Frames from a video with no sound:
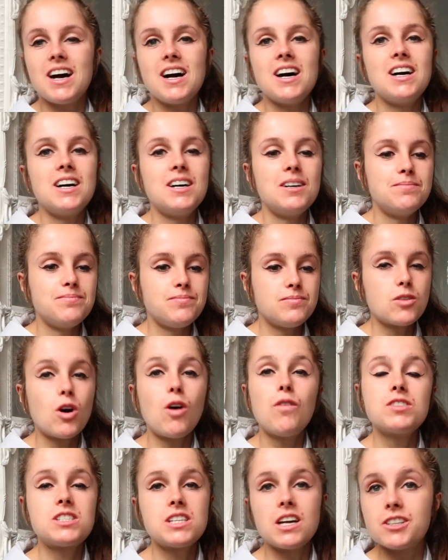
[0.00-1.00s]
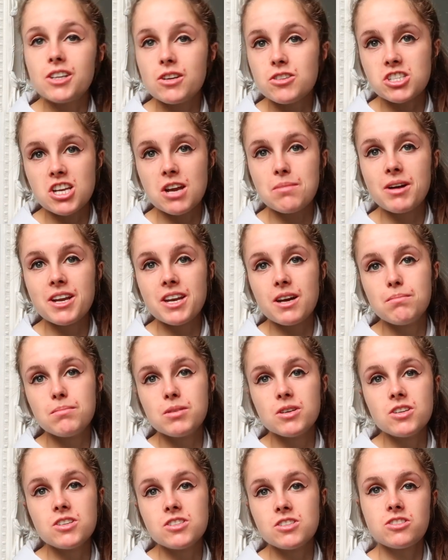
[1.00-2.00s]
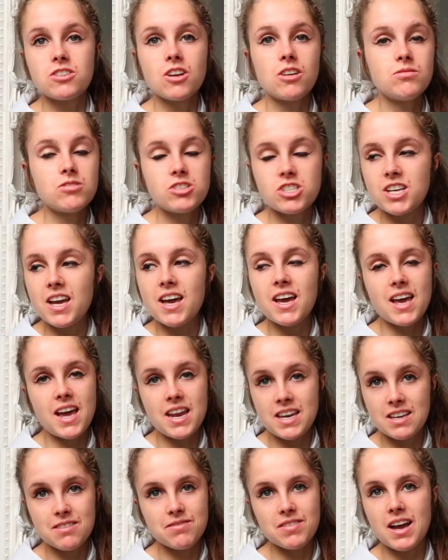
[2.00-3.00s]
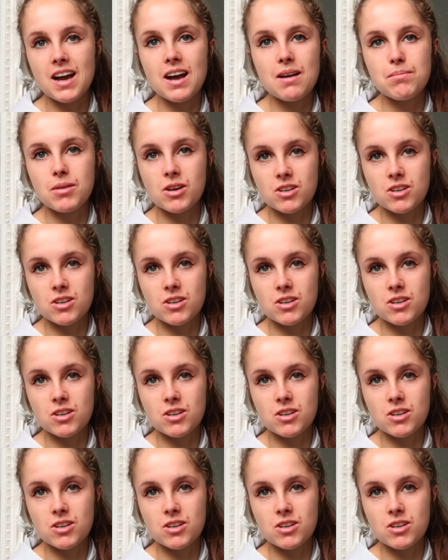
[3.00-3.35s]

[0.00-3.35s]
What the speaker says: Obviously I don't share my numbers, don't share any of that,